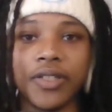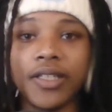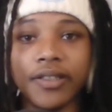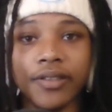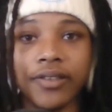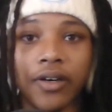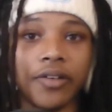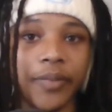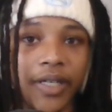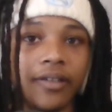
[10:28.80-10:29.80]
he killed
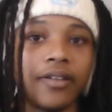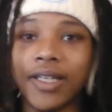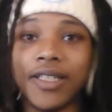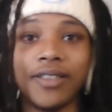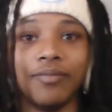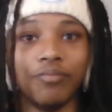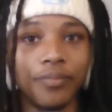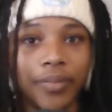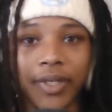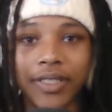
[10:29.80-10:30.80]
Aunt May. He
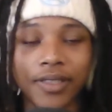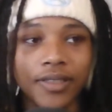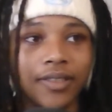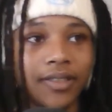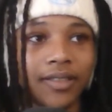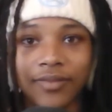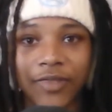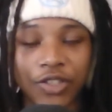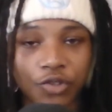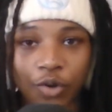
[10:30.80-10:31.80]
basically
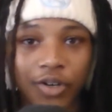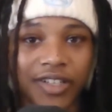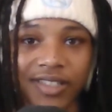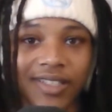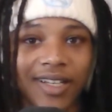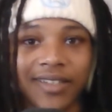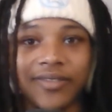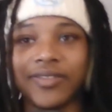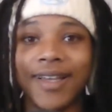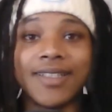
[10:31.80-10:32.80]
destroyed his
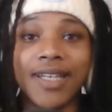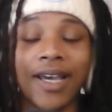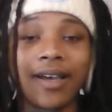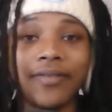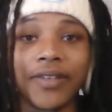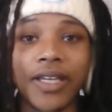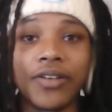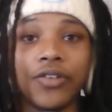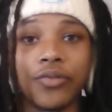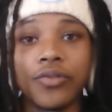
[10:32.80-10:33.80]
life. And to have a
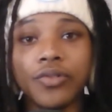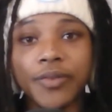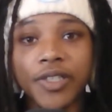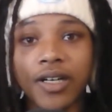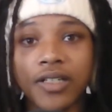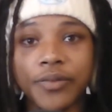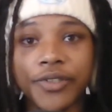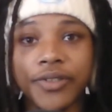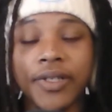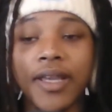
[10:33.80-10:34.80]
new Norman
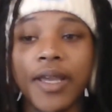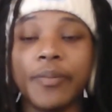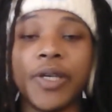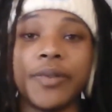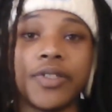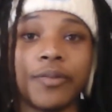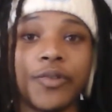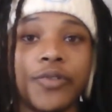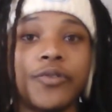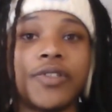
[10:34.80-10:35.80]
Osborn, maybe
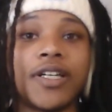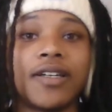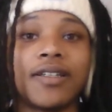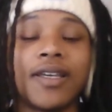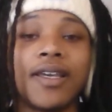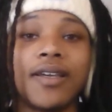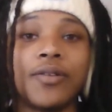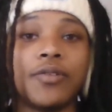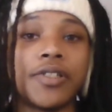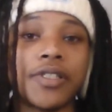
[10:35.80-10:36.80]
someone
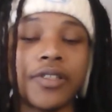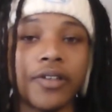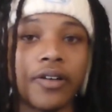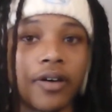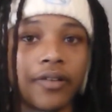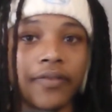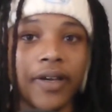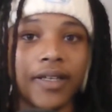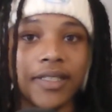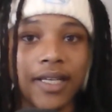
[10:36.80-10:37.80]
who doesn't start
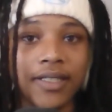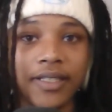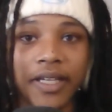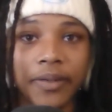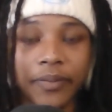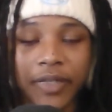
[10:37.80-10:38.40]
off as that same